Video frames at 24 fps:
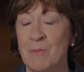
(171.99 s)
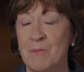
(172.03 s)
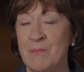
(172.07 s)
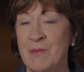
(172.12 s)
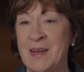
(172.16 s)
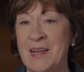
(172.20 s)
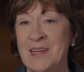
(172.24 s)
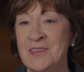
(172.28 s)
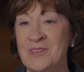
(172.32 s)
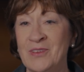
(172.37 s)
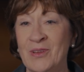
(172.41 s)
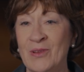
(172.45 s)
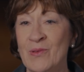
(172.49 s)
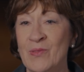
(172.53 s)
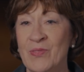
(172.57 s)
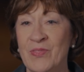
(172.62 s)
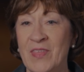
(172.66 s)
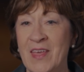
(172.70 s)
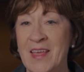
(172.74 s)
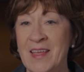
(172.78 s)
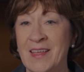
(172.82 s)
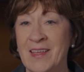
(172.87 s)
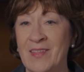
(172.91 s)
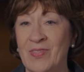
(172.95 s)
but I do
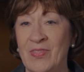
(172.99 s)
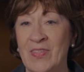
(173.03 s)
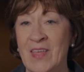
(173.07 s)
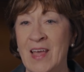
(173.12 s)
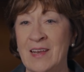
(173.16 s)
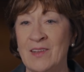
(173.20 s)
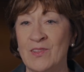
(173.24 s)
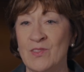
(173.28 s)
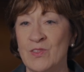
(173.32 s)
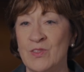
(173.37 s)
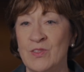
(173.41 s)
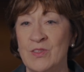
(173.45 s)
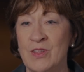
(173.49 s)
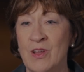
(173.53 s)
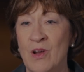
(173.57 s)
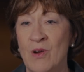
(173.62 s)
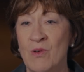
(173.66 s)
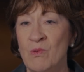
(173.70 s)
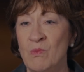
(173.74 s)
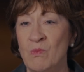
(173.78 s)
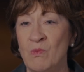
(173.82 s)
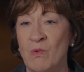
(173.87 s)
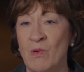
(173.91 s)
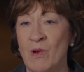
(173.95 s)
think that it's
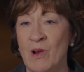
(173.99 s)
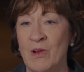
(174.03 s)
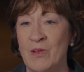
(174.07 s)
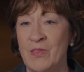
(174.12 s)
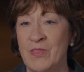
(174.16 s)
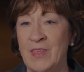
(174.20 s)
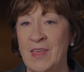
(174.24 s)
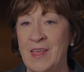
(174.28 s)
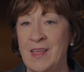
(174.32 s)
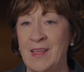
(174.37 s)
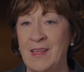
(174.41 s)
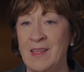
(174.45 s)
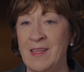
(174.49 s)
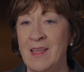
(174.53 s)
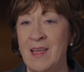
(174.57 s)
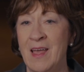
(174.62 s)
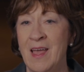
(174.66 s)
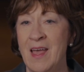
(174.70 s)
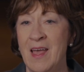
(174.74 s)
noteworthy